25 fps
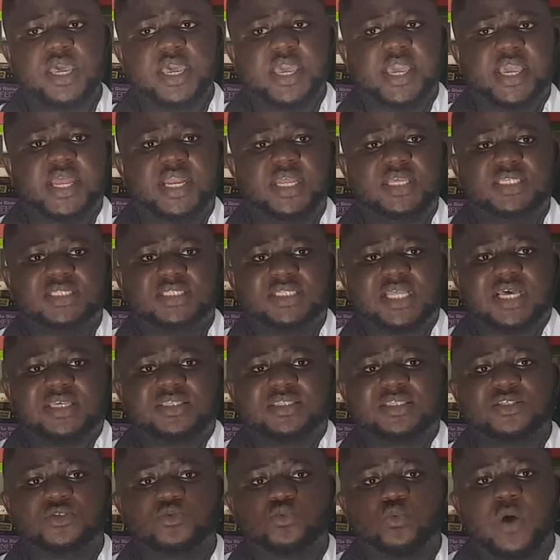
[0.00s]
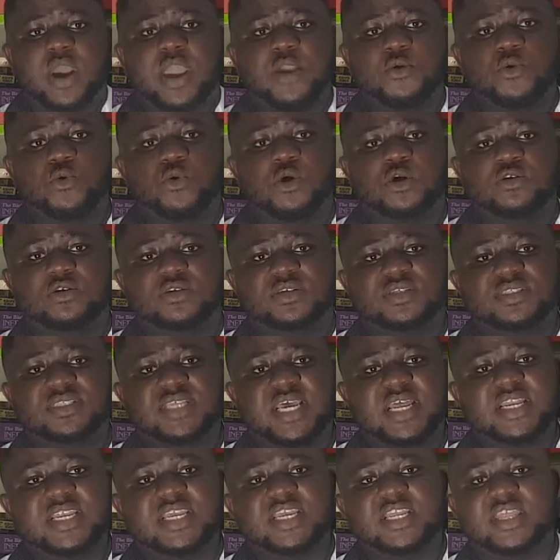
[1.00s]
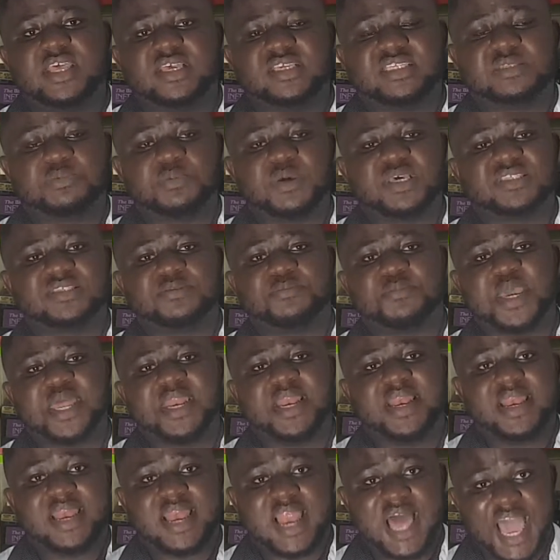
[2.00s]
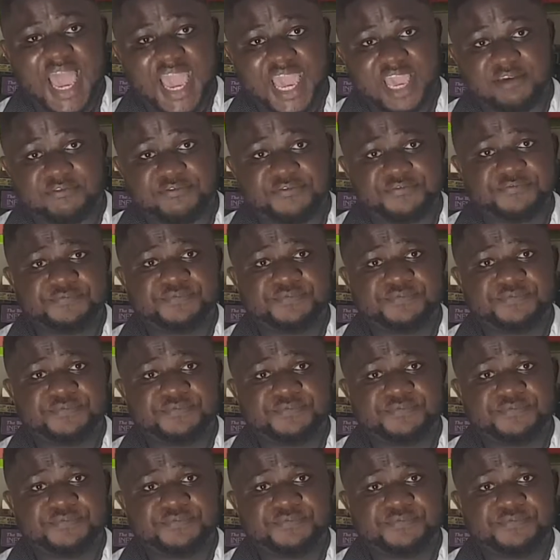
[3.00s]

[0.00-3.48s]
in instances where we want to study the specimen live,